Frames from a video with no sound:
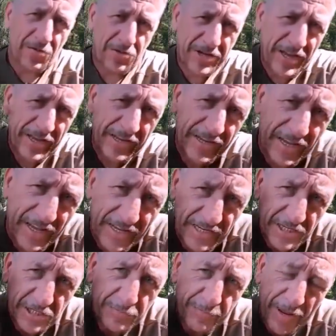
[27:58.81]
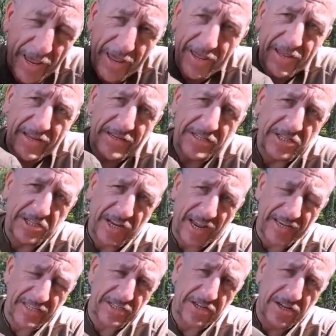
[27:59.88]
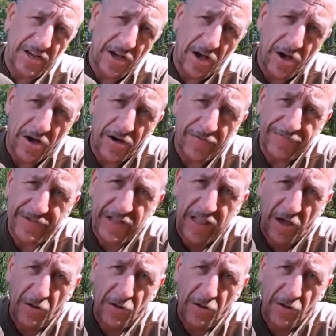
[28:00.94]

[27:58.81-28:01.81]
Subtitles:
Okay, a spare set of